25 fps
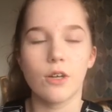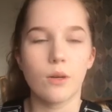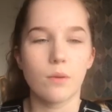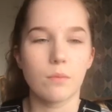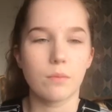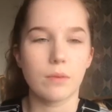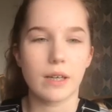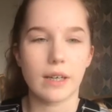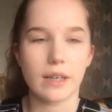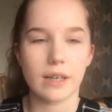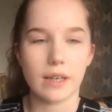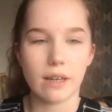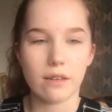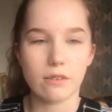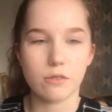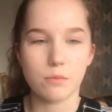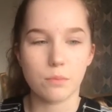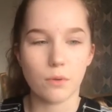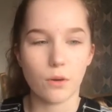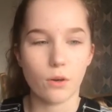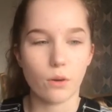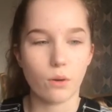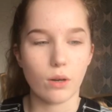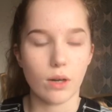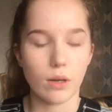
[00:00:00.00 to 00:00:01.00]
but yeah now it's
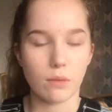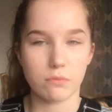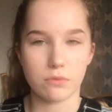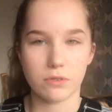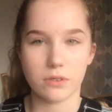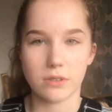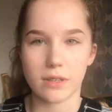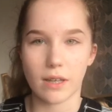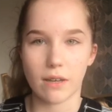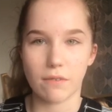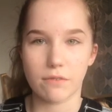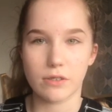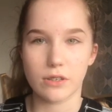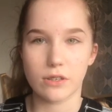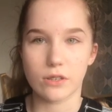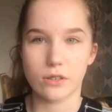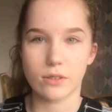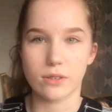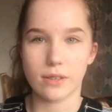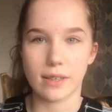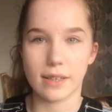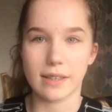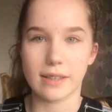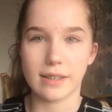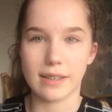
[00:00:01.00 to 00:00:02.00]
broken I'm just having to use
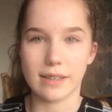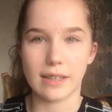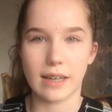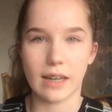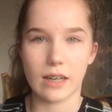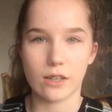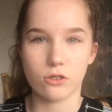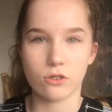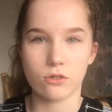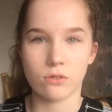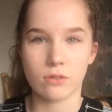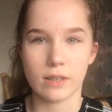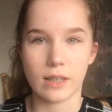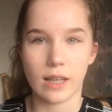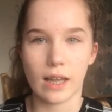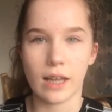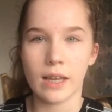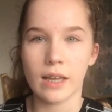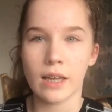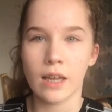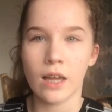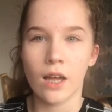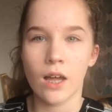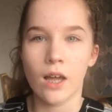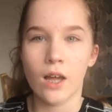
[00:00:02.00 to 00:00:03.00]
like the natural
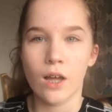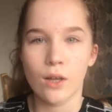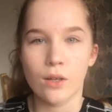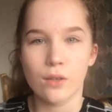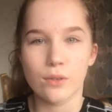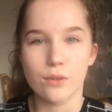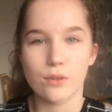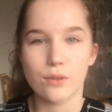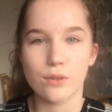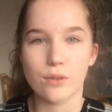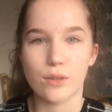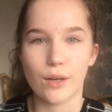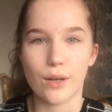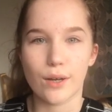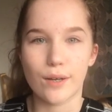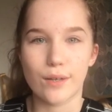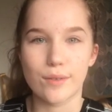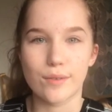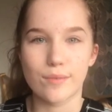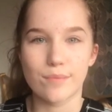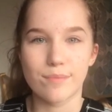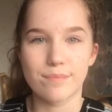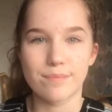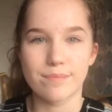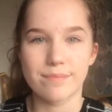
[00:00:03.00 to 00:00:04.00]
light
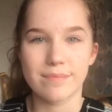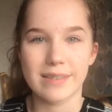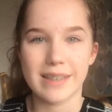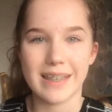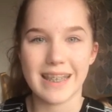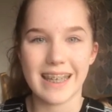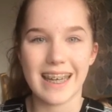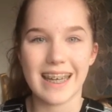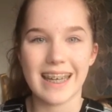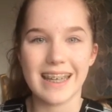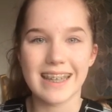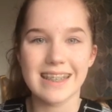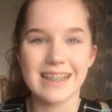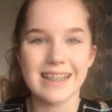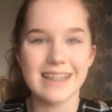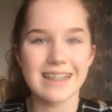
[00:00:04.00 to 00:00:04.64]
so yeah